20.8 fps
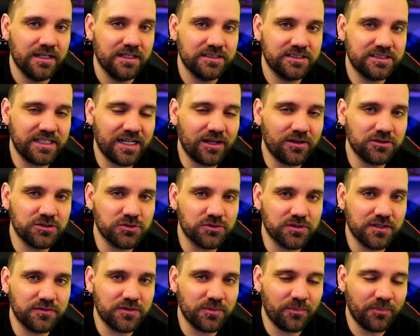Challenge
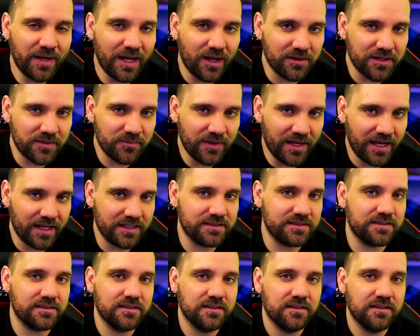Rift bounty
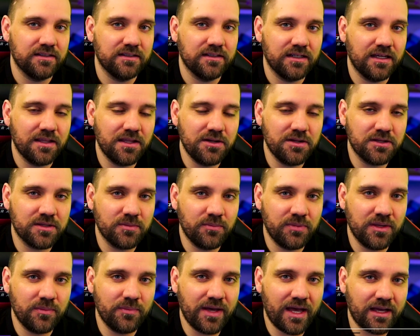mats, and then you can
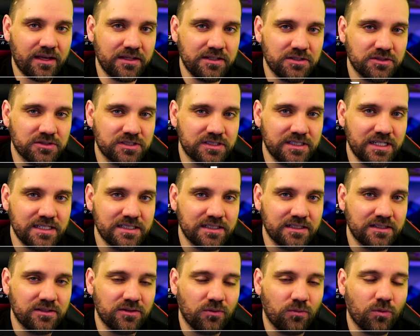be back in your
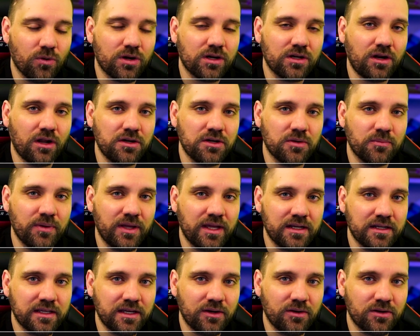season working on your
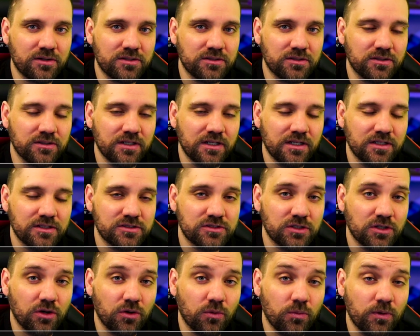main character.
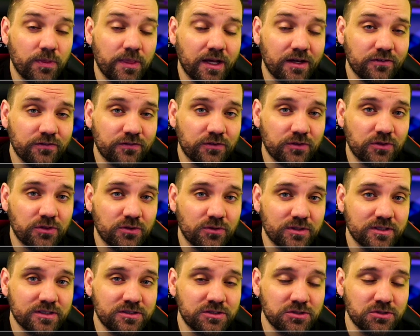So without further
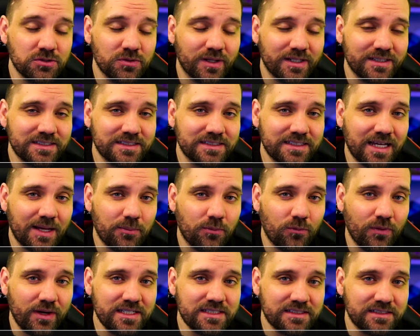ado, let's stop
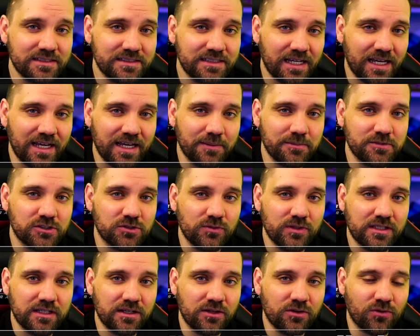wasting time so we
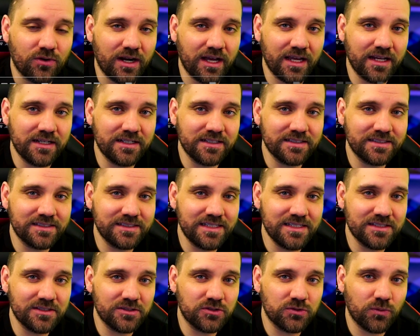can grind
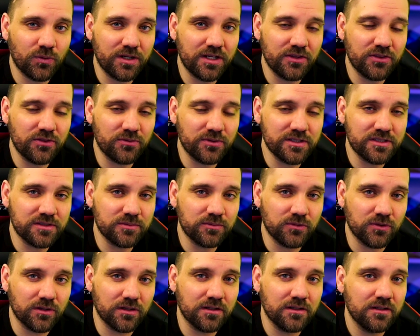Season 23 some
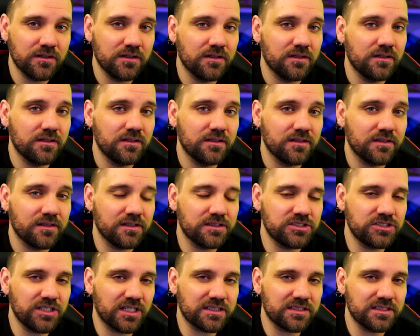more. Let's
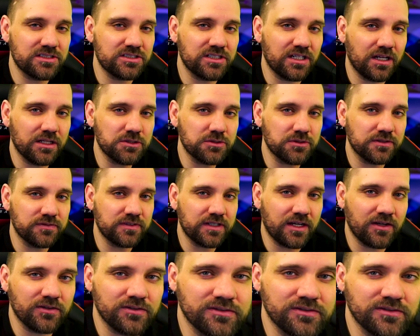check this Challenge Rift out.